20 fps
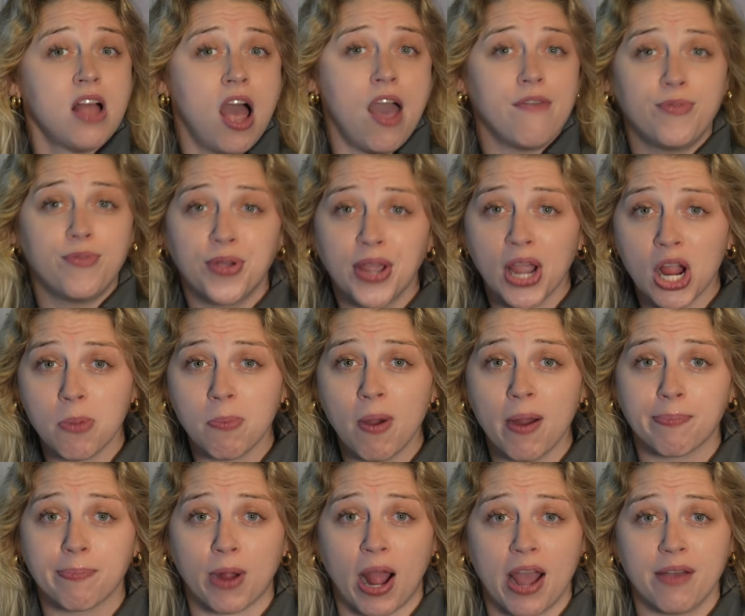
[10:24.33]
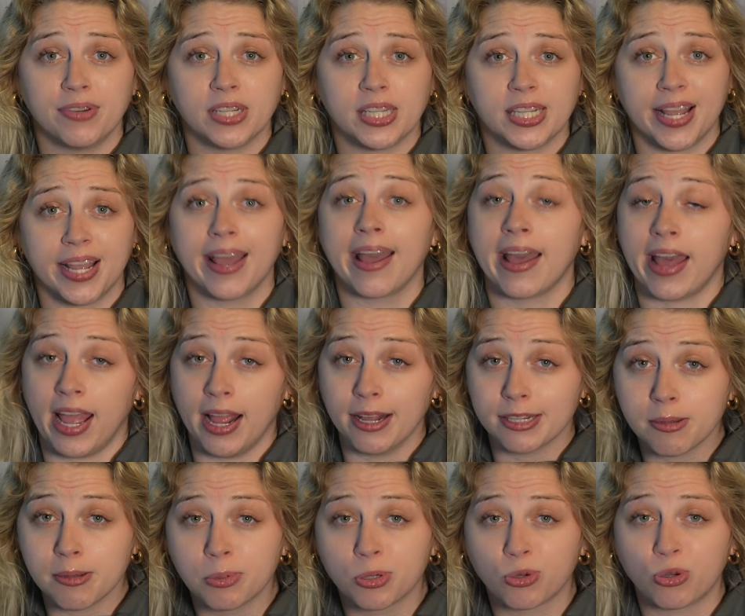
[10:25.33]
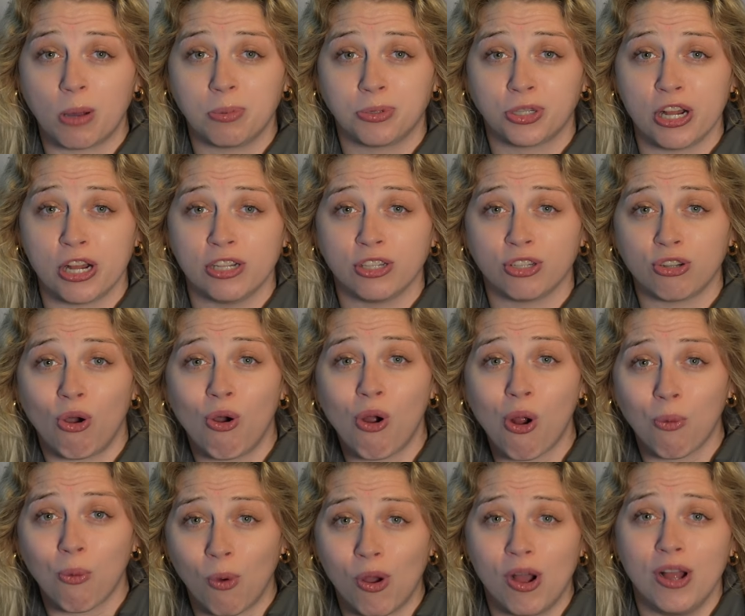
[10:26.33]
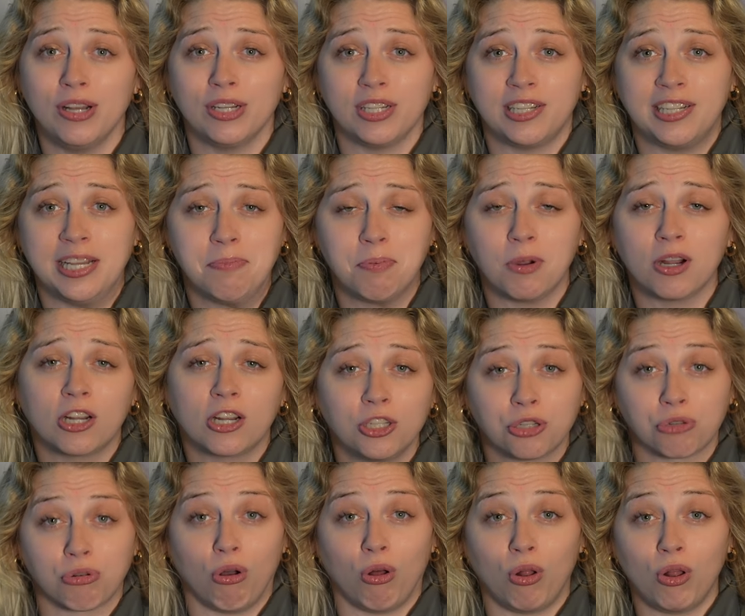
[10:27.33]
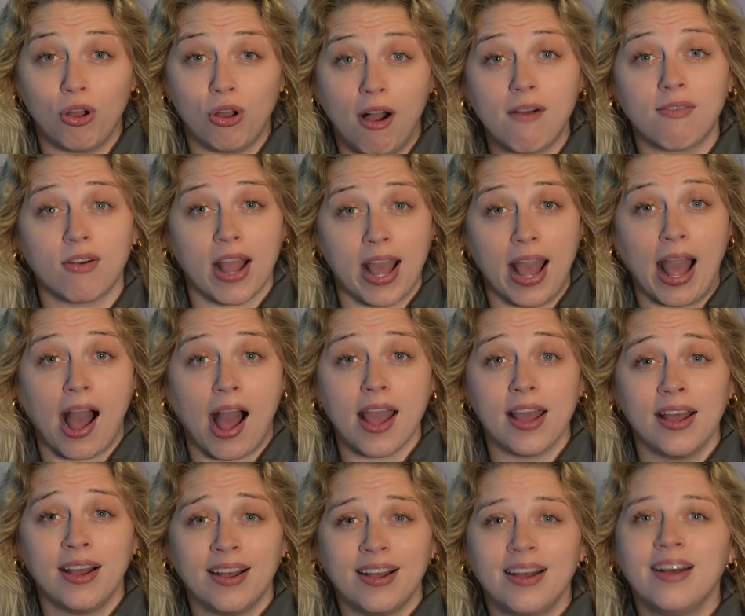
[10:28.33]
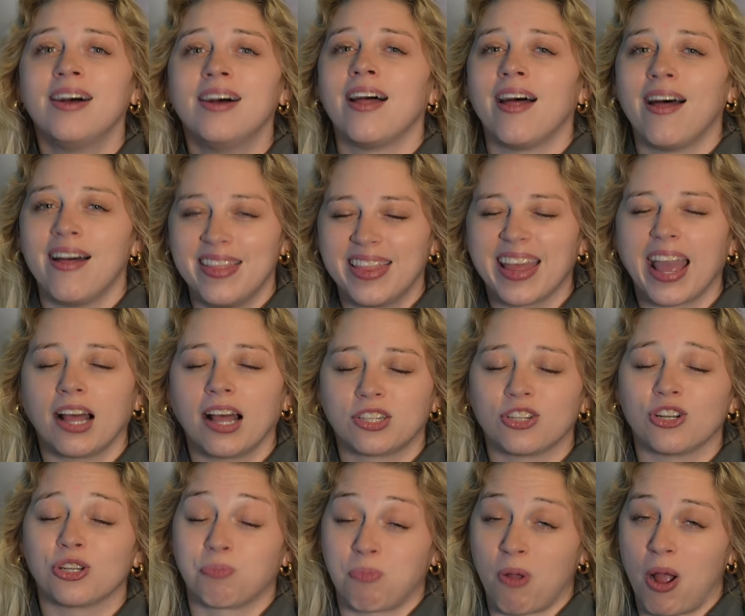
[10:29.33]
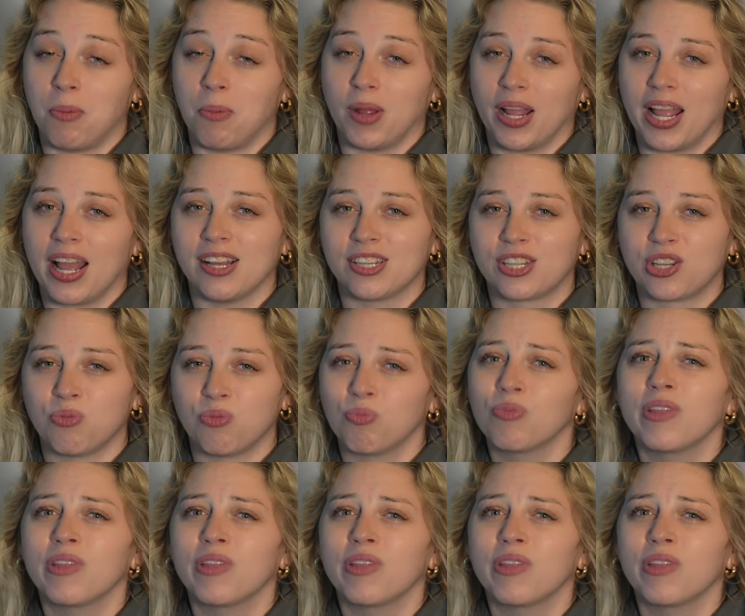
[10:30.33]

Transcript: If you care about privacy, hate subscriptions, or want deeper control over AI, the answer is probably yes.